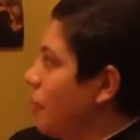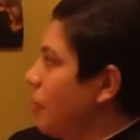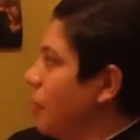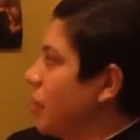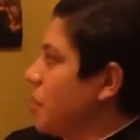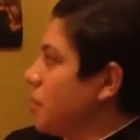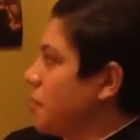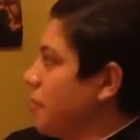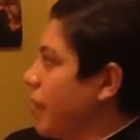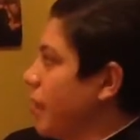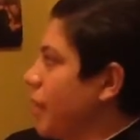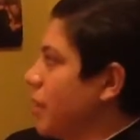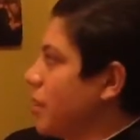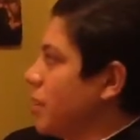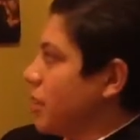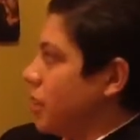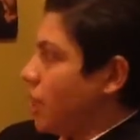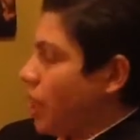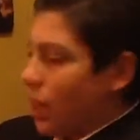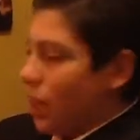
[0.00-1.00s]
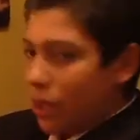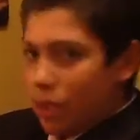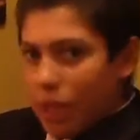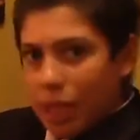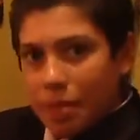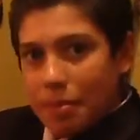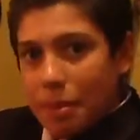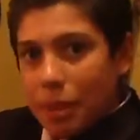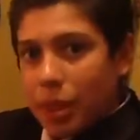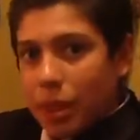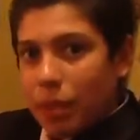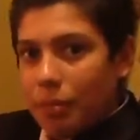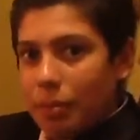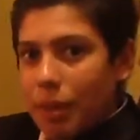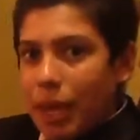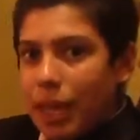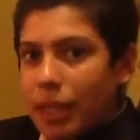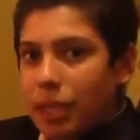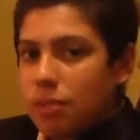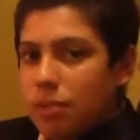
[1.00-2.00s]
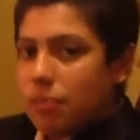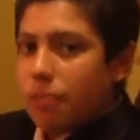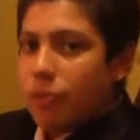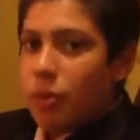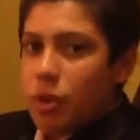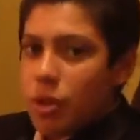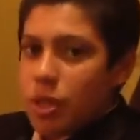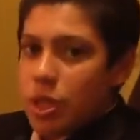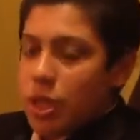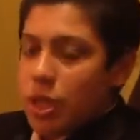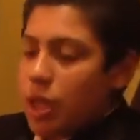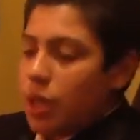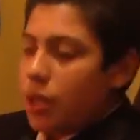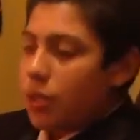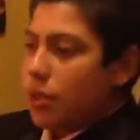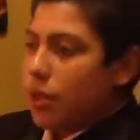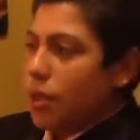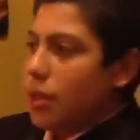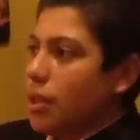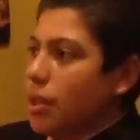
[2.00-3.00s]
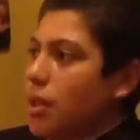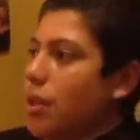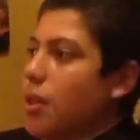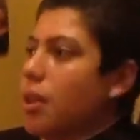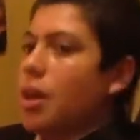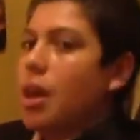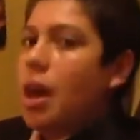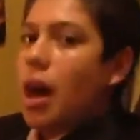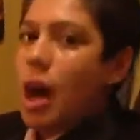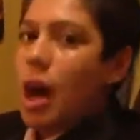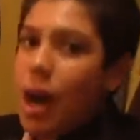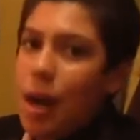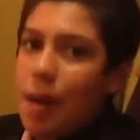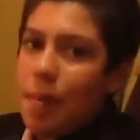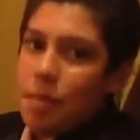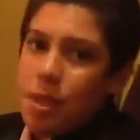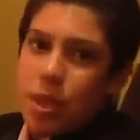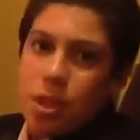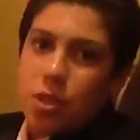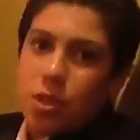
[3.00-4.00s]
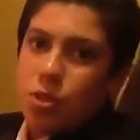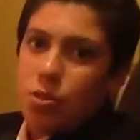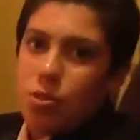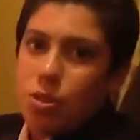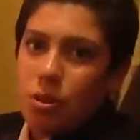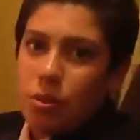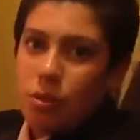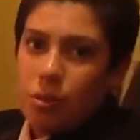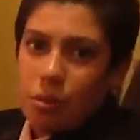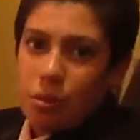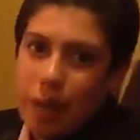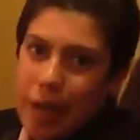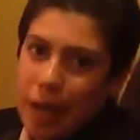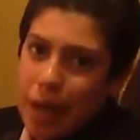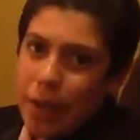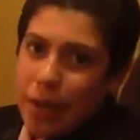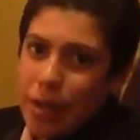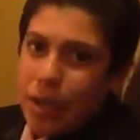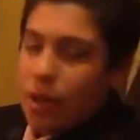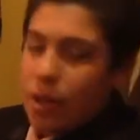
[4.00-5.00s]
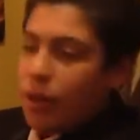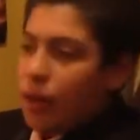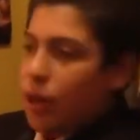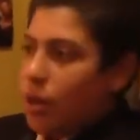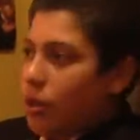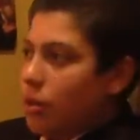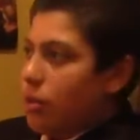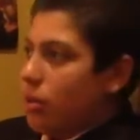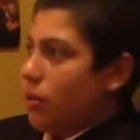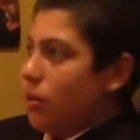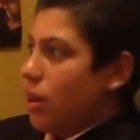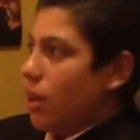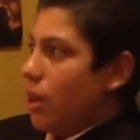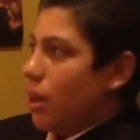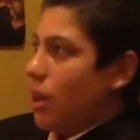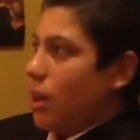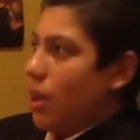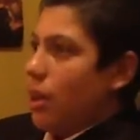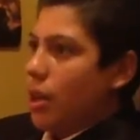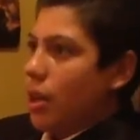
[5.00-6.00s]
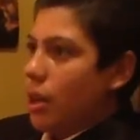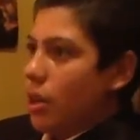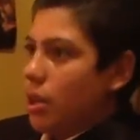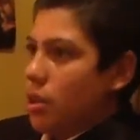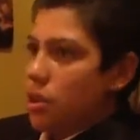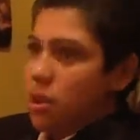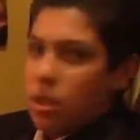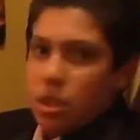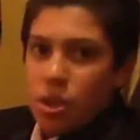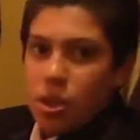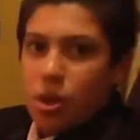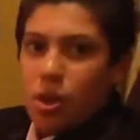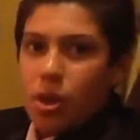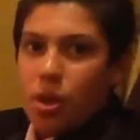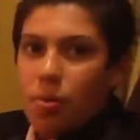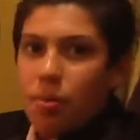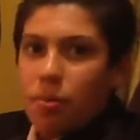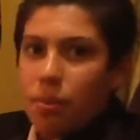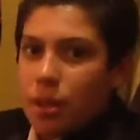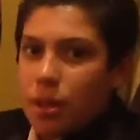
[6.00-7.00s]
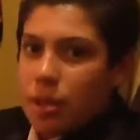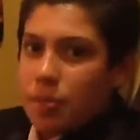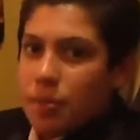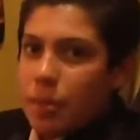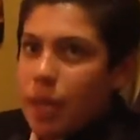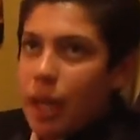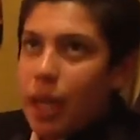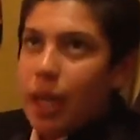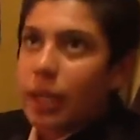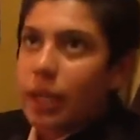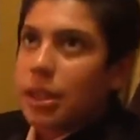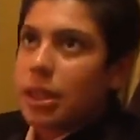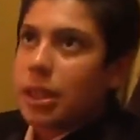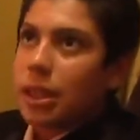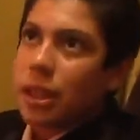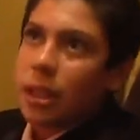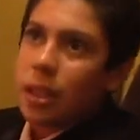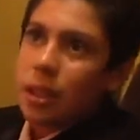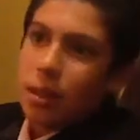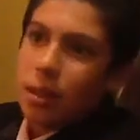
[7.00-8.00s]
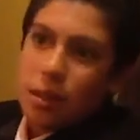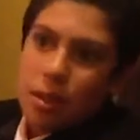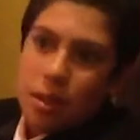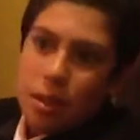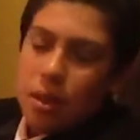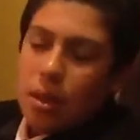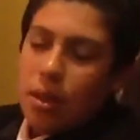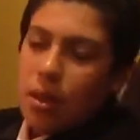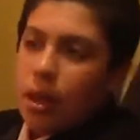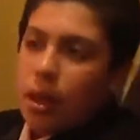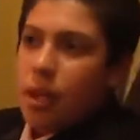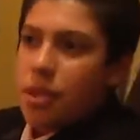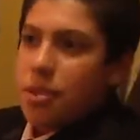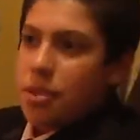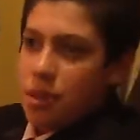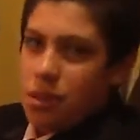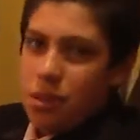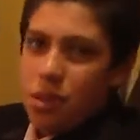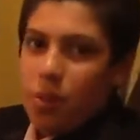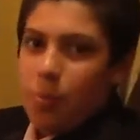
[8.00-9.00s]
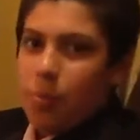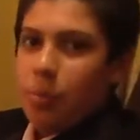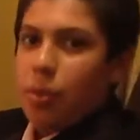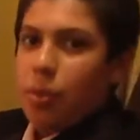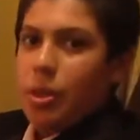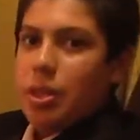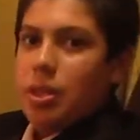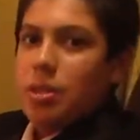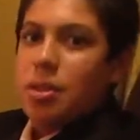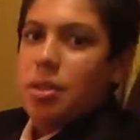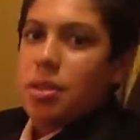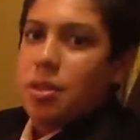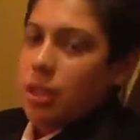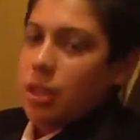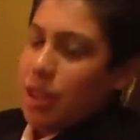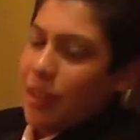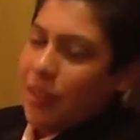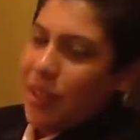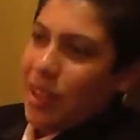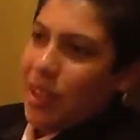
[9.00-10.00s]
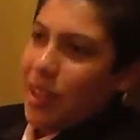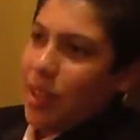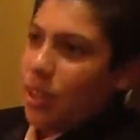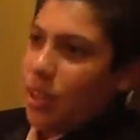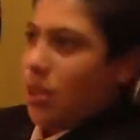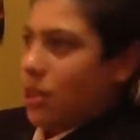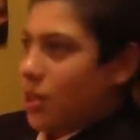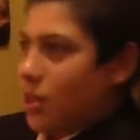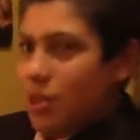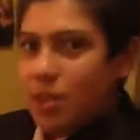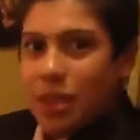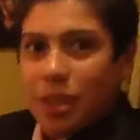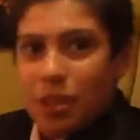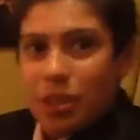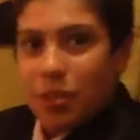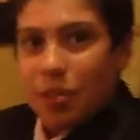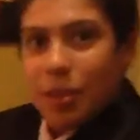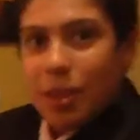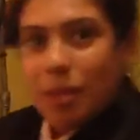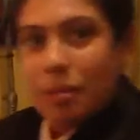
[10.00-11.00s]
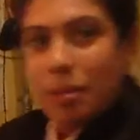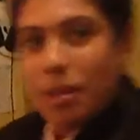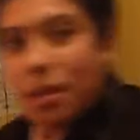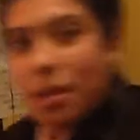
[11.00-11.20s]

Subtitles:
with this pace and not kind of building back 1,400, just due to how the euro and Europe has been acting. And let's just hope Greece doesn't leave the euro because things will become a